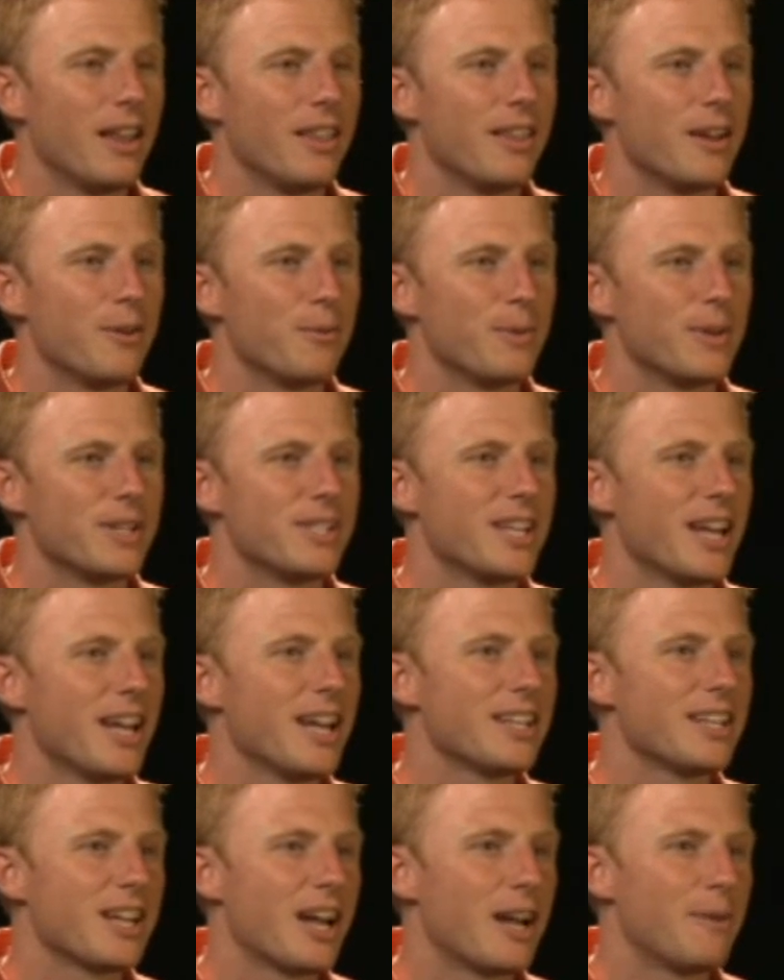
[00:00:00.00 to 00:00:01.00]
That we
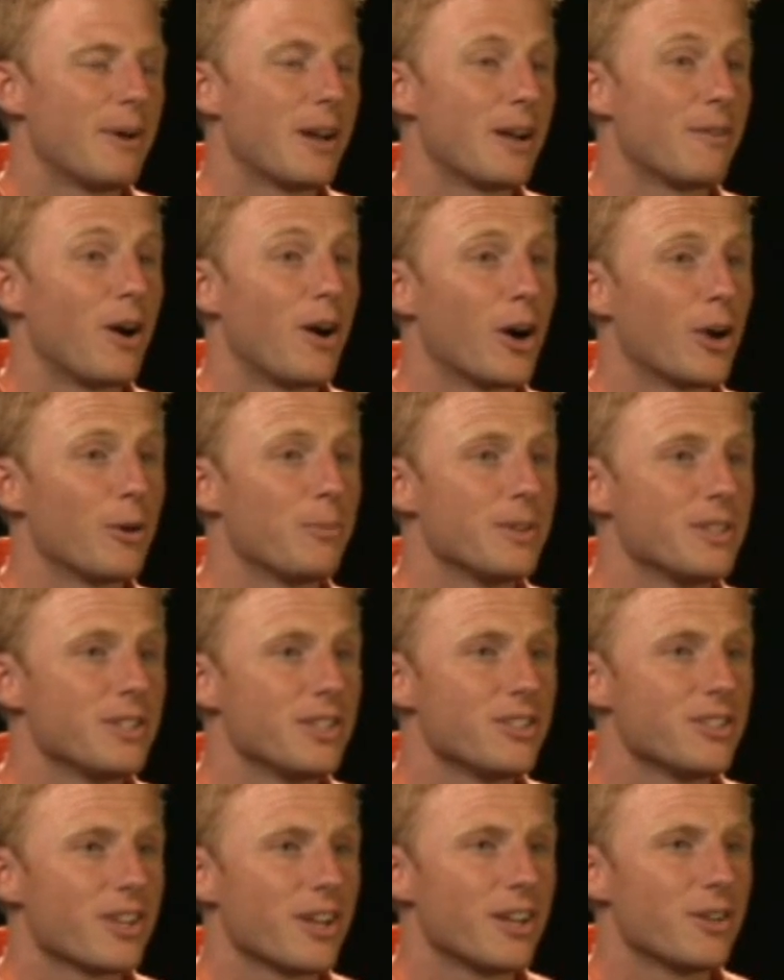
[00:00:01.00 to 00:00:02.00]
take time out of our
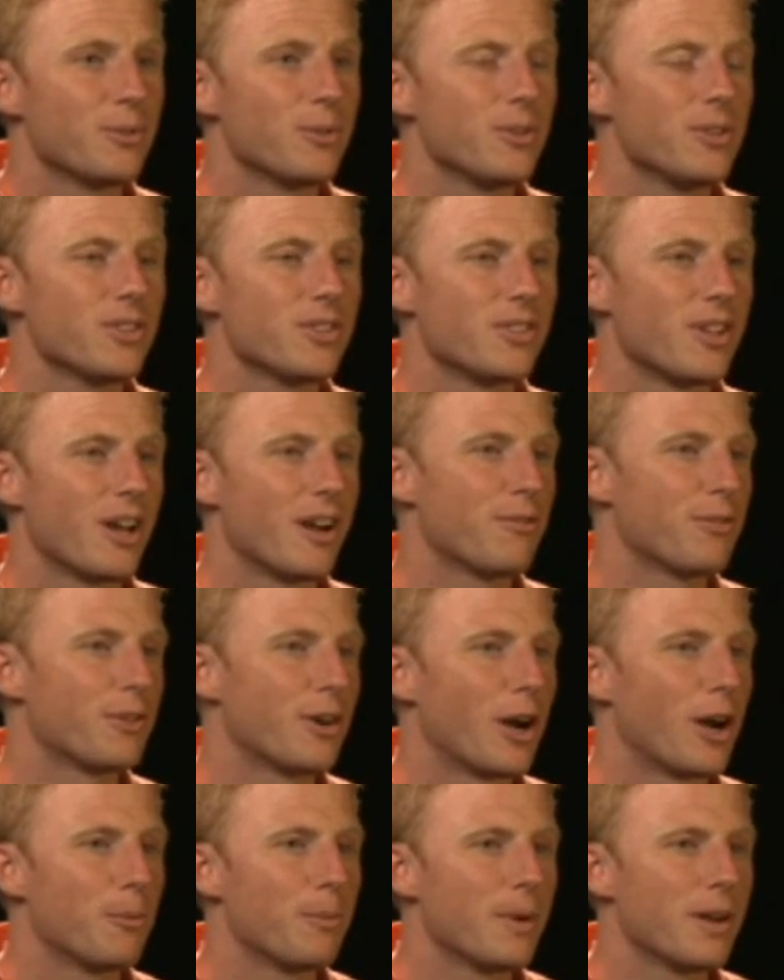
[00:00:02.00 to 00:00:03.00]
busy schedules, not
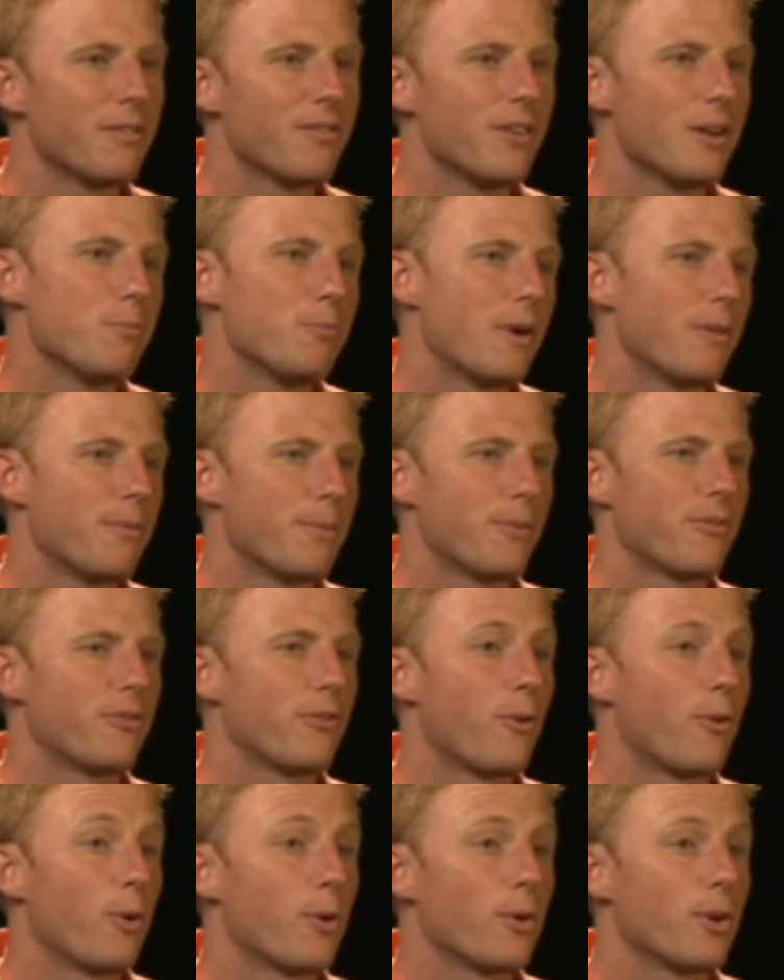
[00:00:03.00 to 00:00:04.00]
for our benefit, but
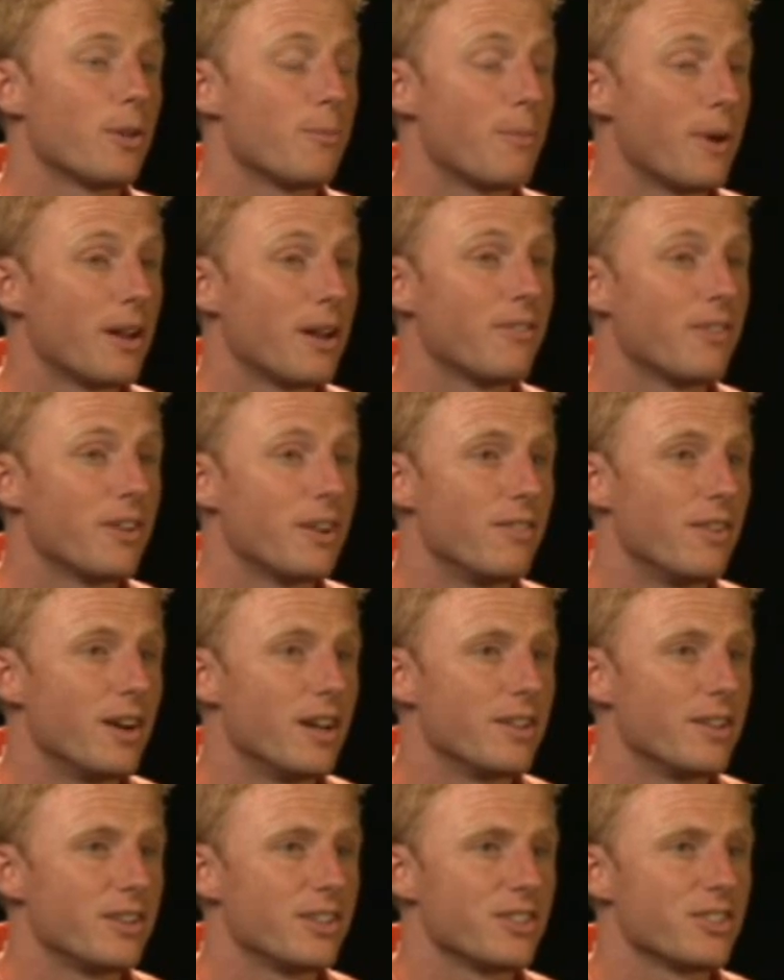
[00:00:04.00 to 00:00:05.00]
for the benefit of
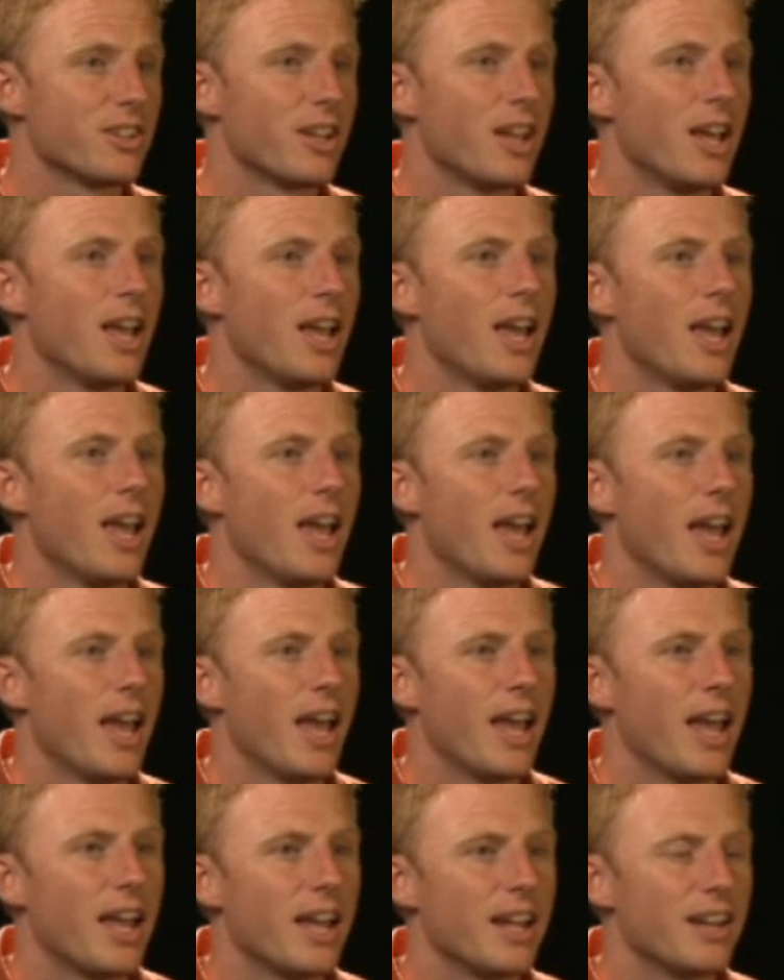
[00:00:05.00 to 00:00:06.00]
others.
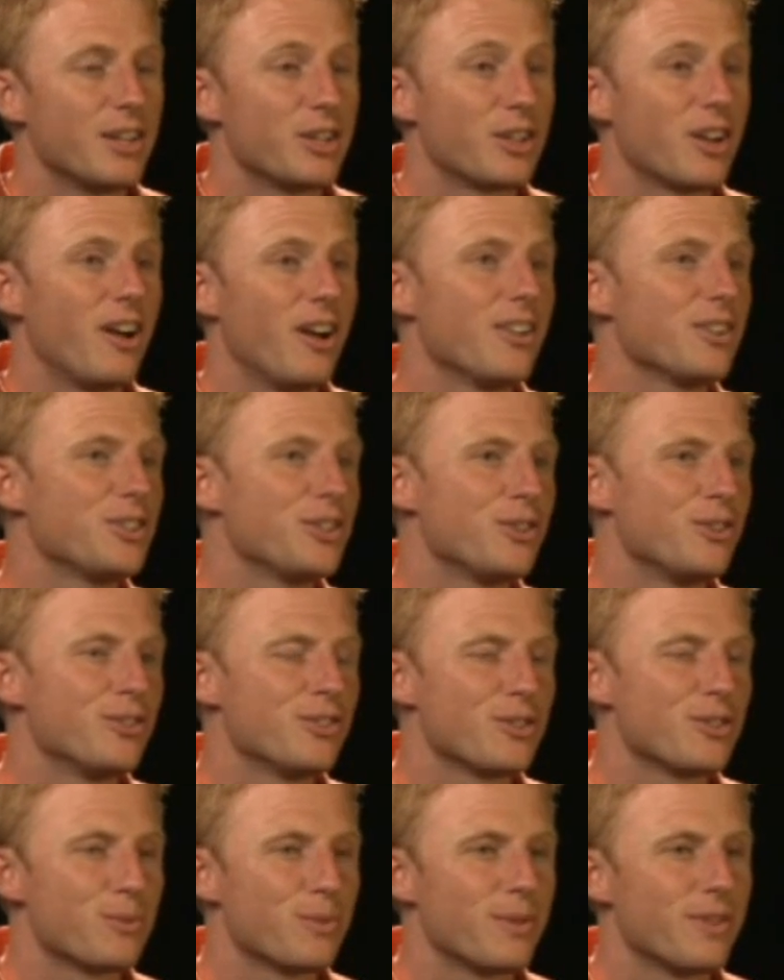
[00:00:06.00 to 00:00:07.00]
And as college
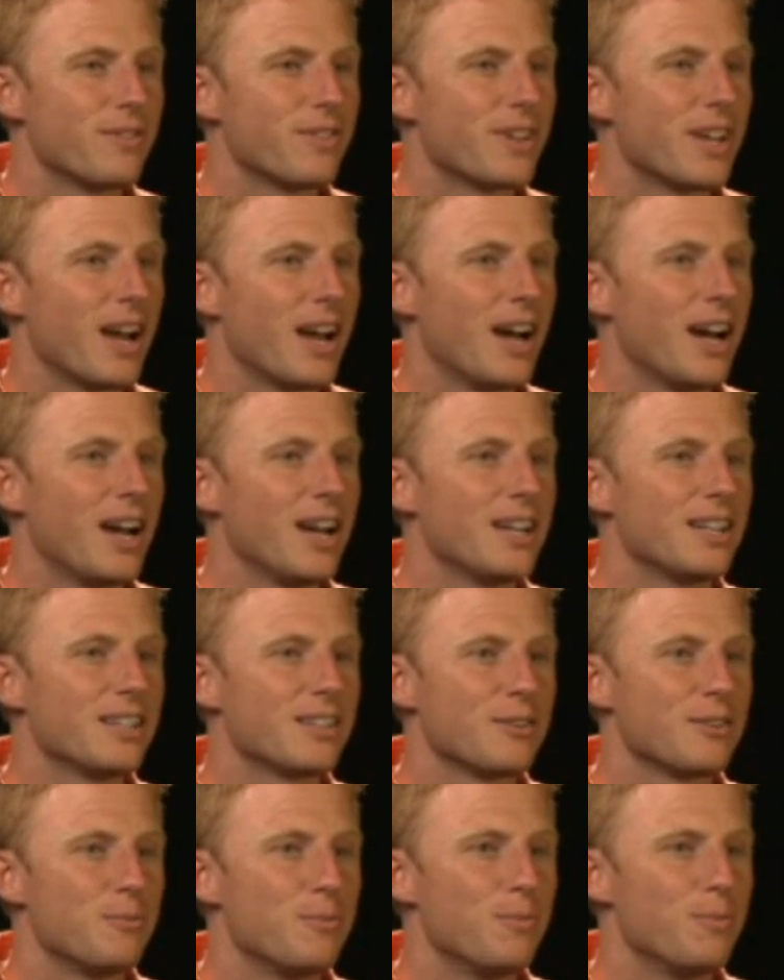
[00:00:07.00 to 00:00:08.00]
students, we've
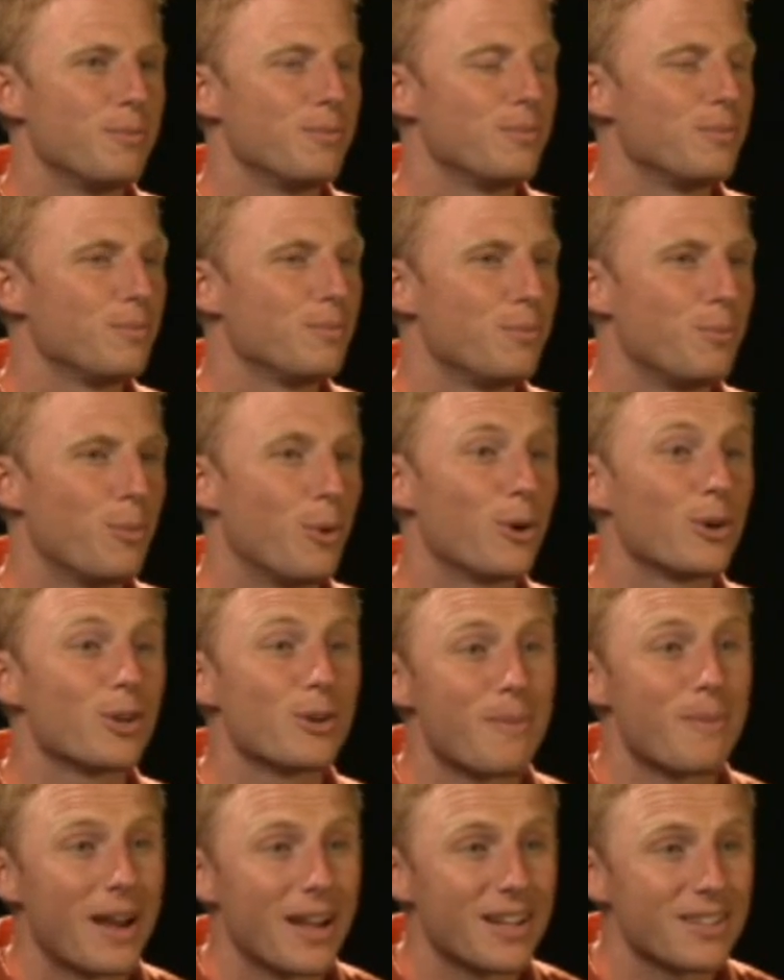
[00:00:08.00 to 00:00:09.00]
got more
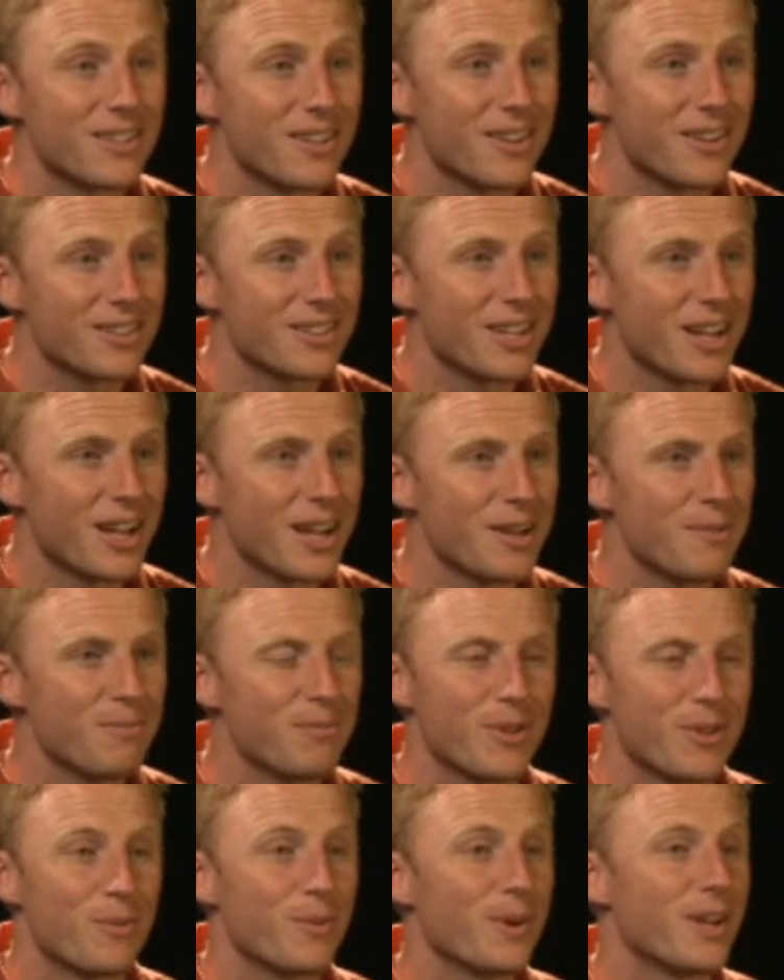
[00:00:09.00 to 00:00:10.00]
demands on our
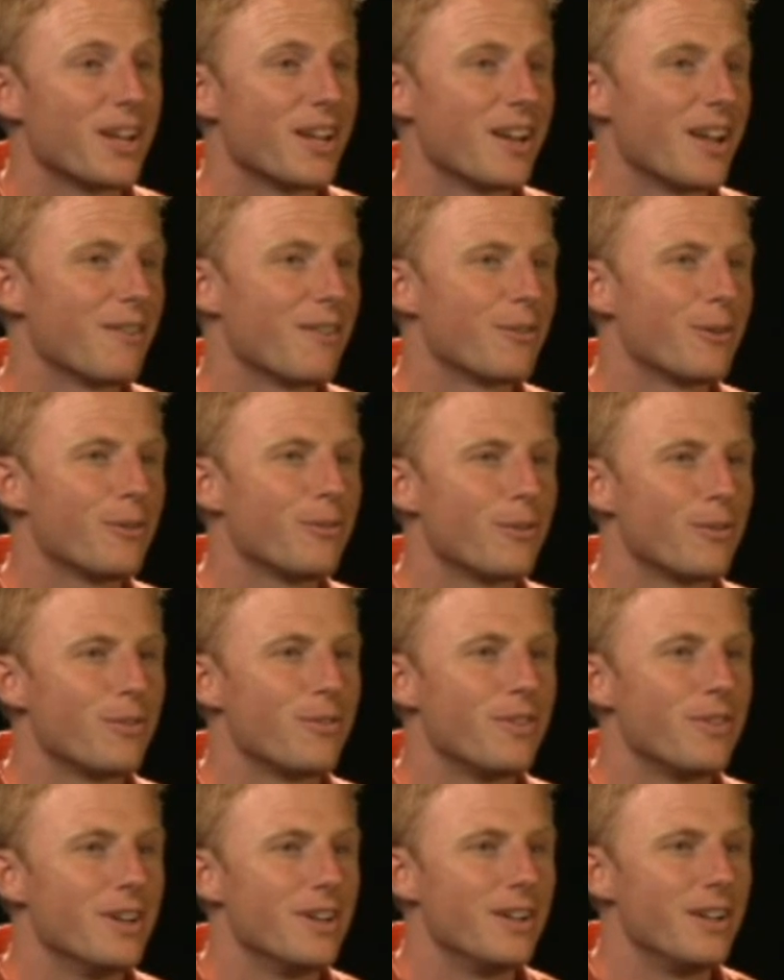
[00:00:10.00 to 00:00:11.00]
time than we could ever
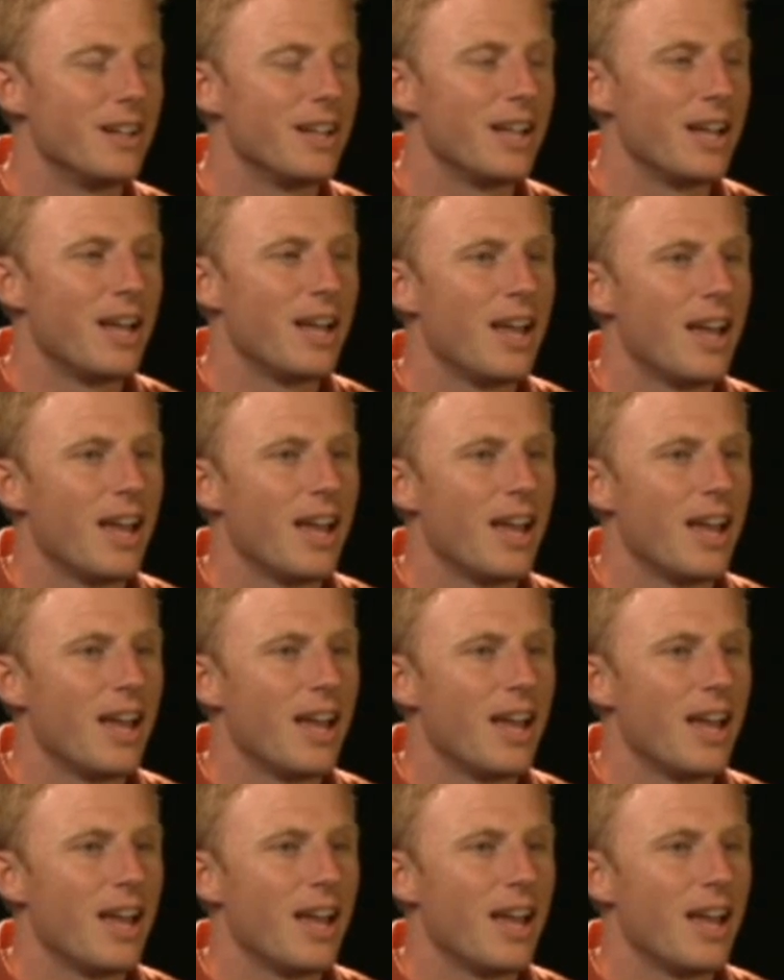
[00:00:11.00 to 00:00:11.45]
fulfill.